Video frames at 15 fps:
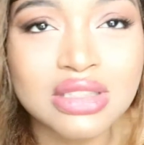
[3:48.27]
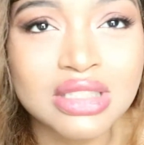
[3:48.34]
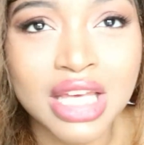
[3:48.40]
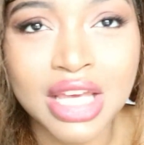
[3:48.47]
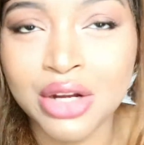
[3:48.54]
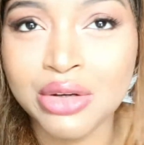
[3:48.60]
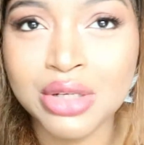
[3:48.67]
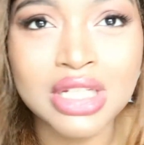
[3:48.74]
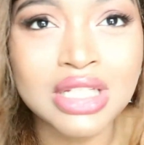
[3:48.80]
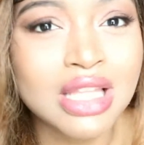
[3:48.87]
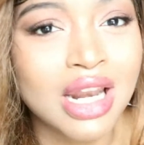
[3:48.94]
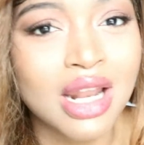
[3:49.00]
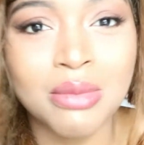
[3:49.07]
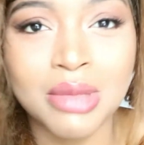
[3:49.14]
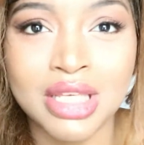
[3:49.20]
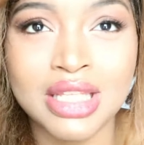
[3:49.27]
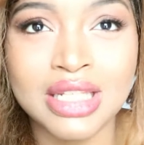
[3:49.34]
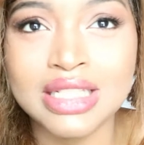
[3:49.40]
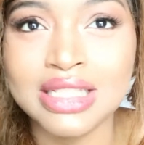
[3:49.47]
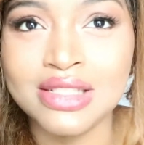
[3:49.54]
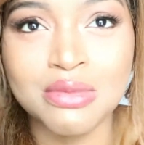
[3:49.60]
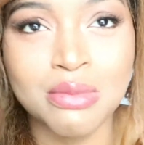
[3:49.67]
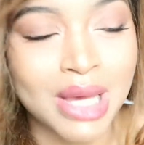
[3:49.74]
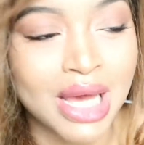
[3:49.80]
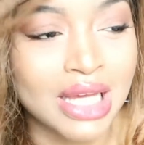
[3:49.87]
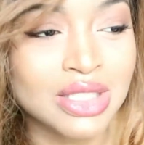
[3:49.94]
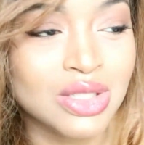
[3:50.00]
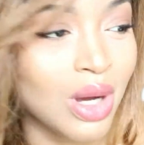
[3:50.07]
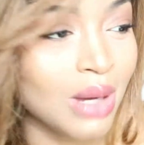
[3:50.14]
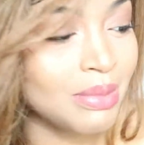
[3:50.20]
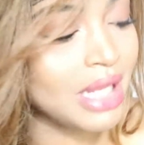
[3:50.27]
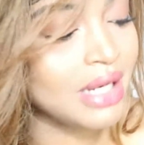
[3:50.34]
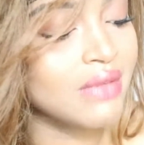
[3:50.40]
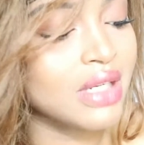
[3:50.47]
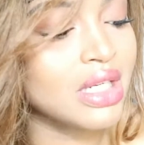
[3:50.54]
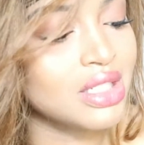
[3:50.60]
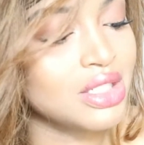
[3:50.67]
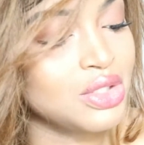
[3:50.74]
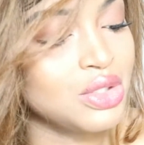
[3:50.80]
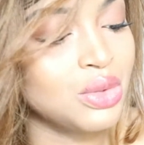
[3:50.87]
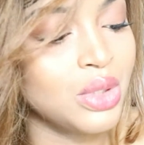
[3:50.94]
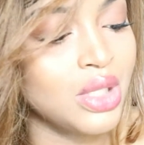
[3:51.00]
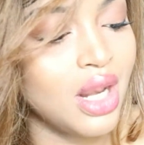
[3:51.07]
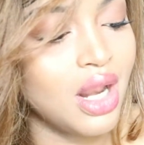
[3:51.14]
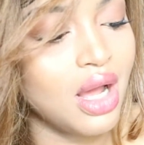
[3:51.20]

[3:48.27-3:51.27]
the area that I'm in is bad, so I'm not even gonna do it.